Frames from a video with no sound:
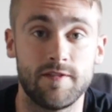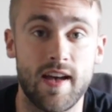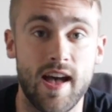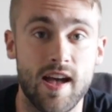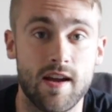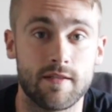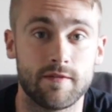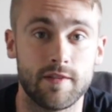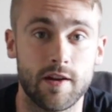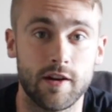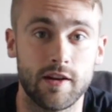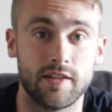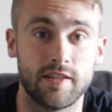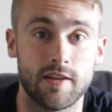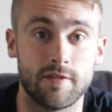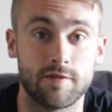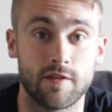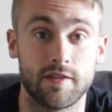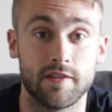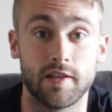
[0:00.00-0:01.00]
and fat are very
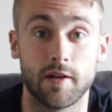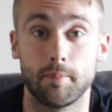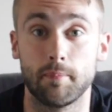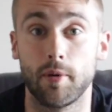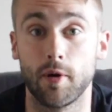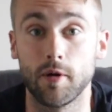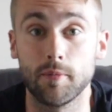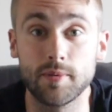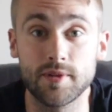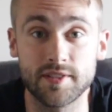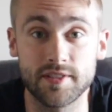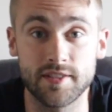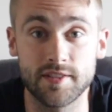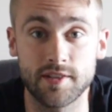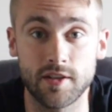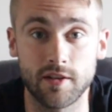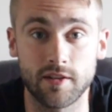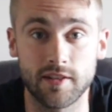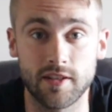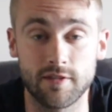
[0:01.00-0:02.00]
different. Their purposes
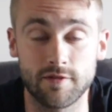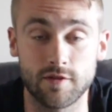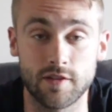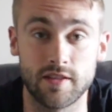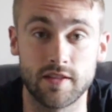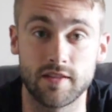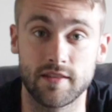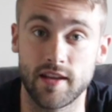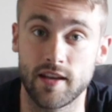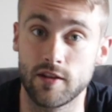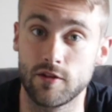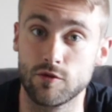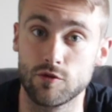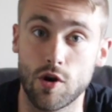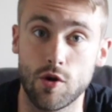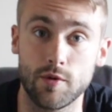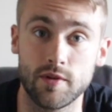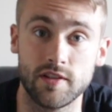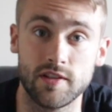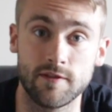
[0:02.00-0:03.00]
are different, they
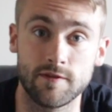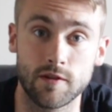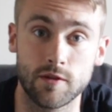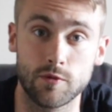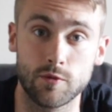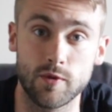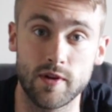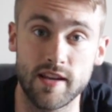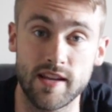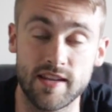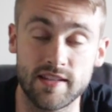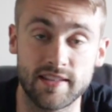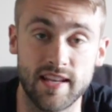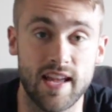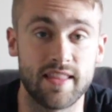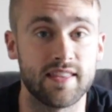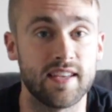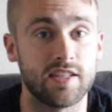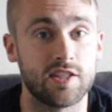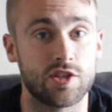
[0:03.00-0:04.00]
grow in different ways,
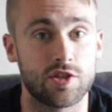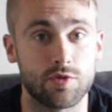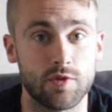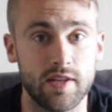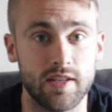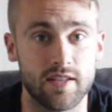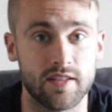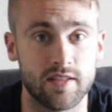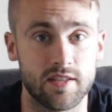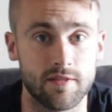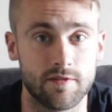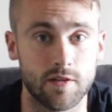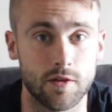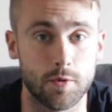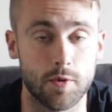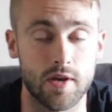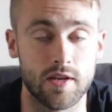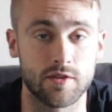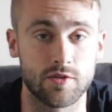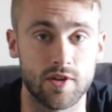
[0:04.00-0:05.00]
and they shrink in
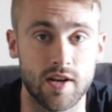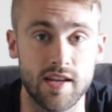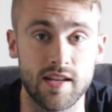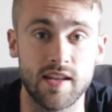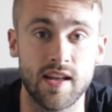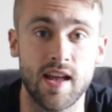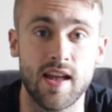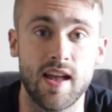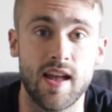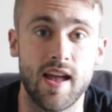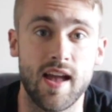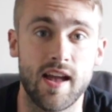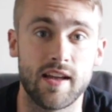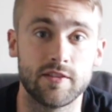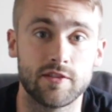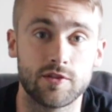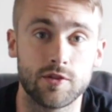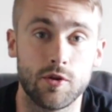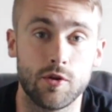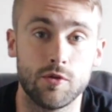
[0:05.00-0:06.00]
different ways, right?
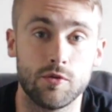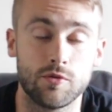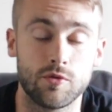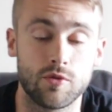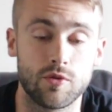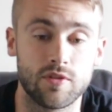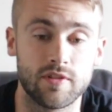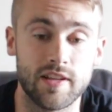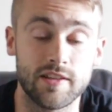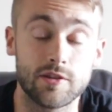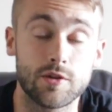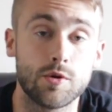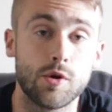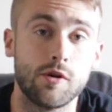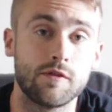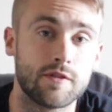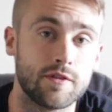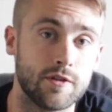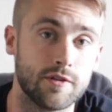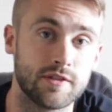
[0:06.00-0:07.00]
And so let's go
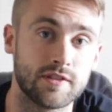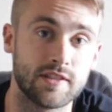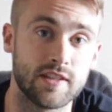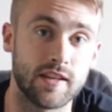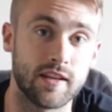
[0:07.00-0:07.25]
over those